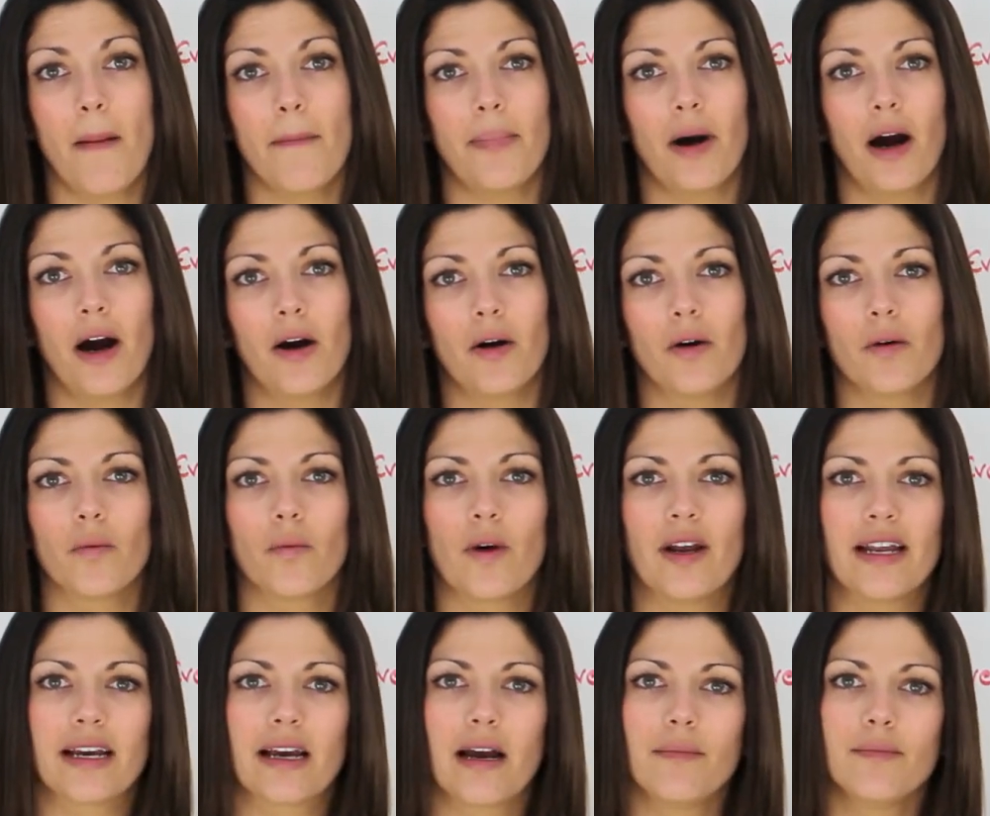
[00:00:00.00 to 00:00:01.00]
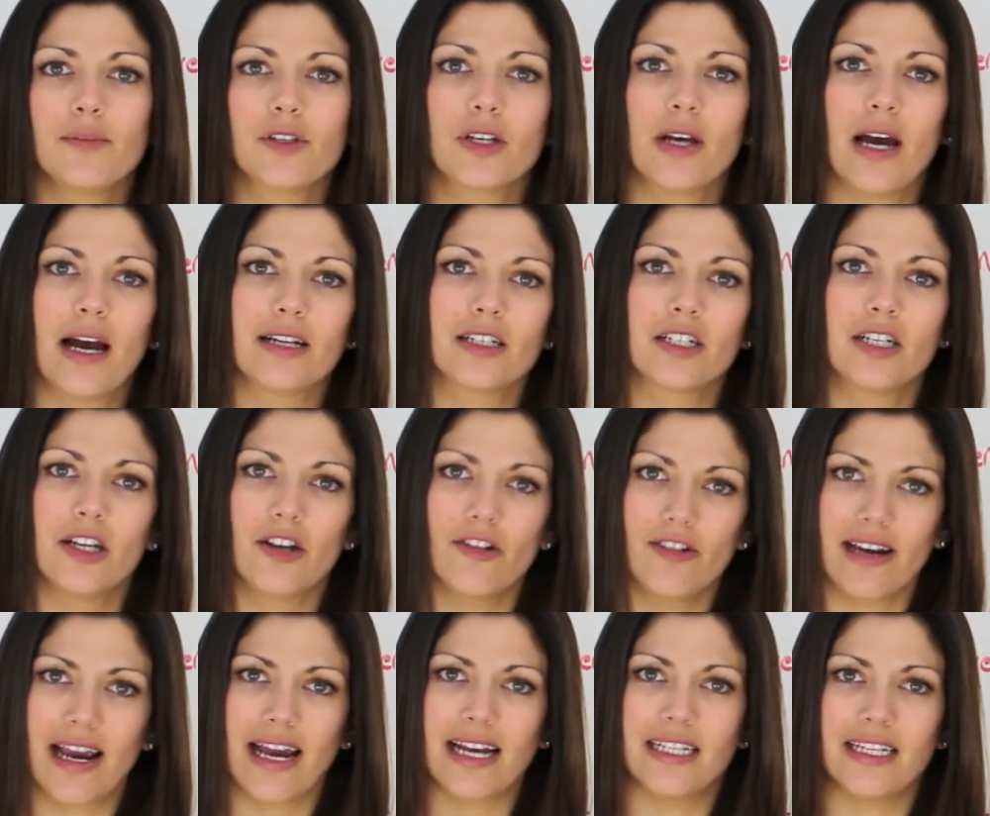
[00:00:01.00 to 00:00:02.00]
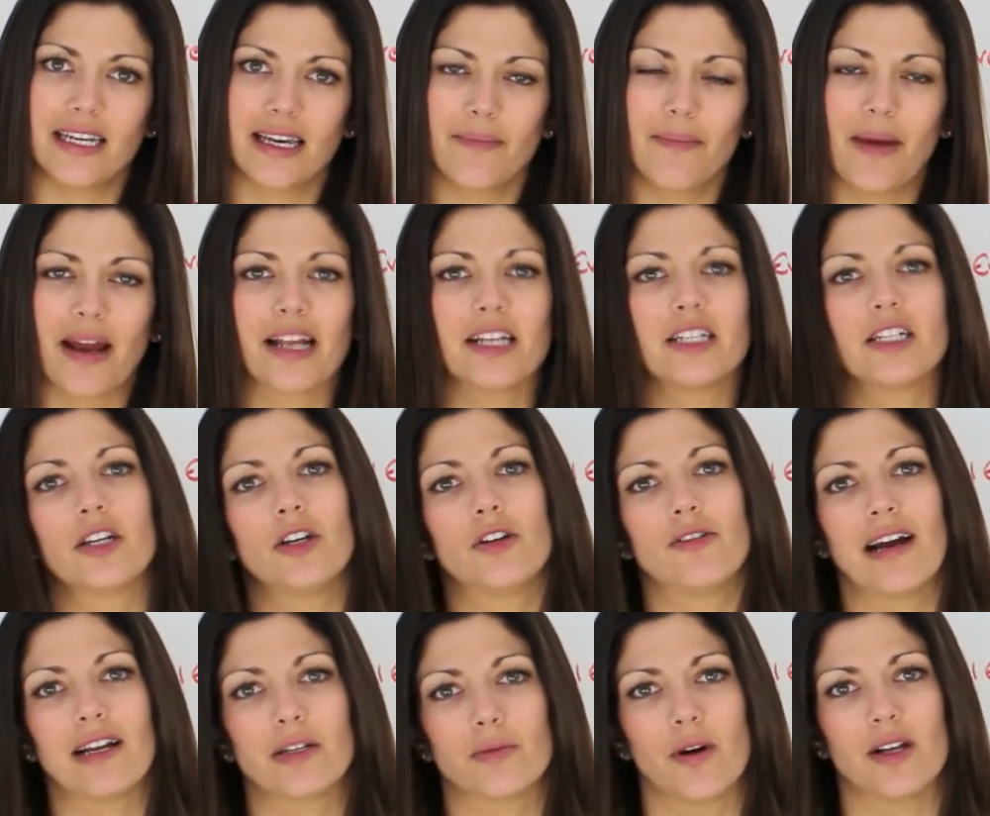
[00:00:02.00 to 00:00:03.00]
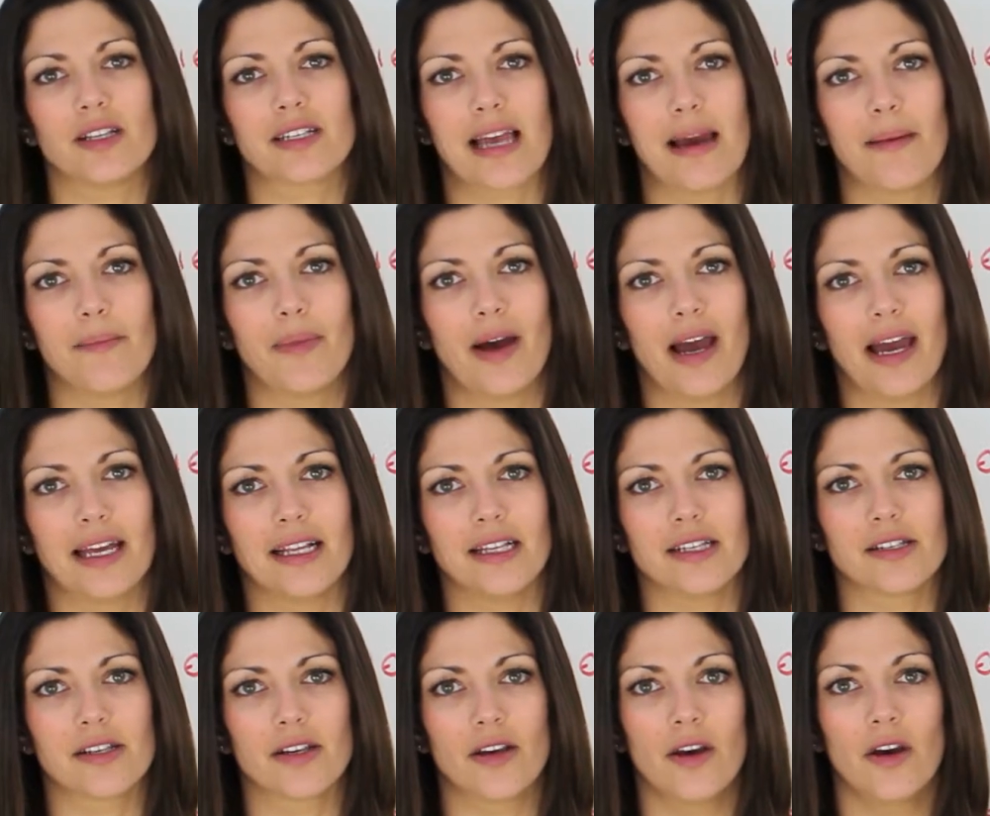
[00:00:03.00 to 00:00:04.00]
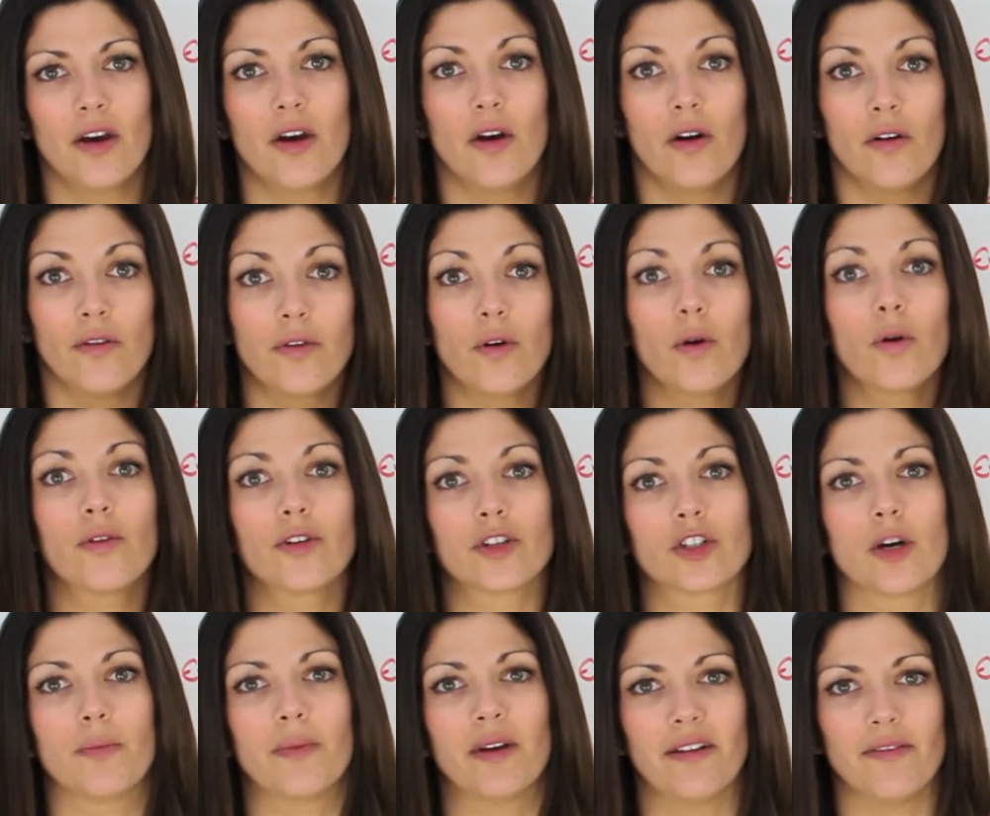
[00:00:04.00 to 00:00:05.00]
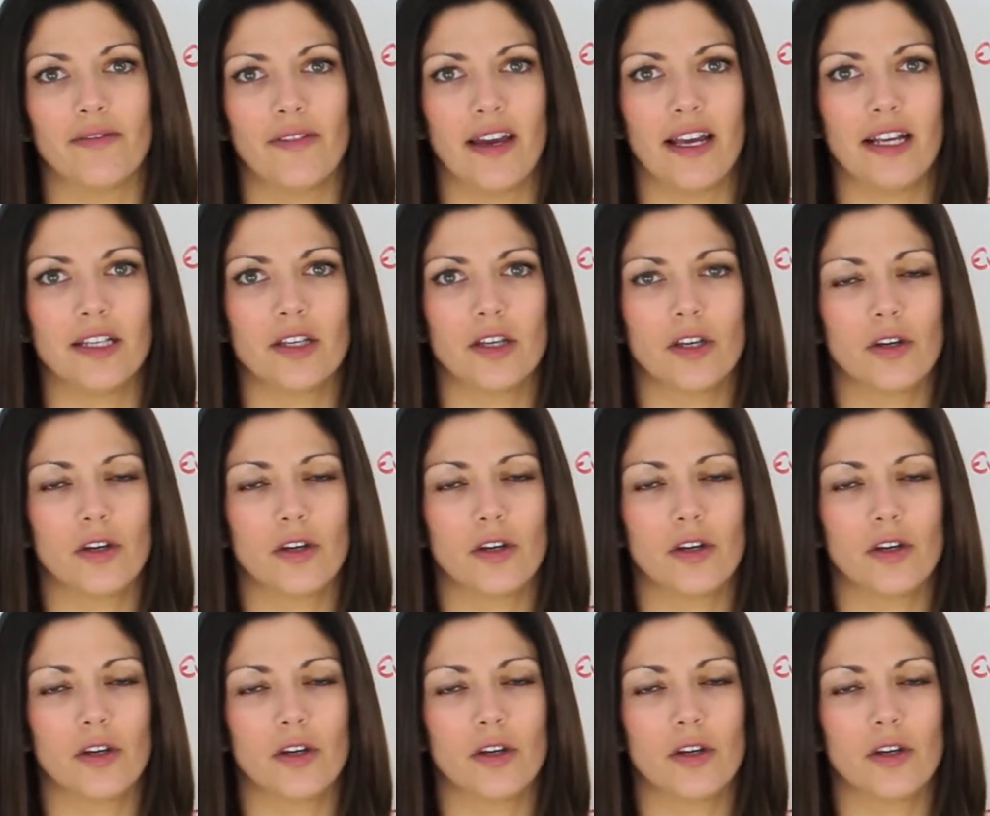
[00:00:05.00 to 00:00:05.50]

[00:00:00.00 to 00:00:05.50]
but when it comes to actually creating and managing your AdWords campaigns for the shopping feeds,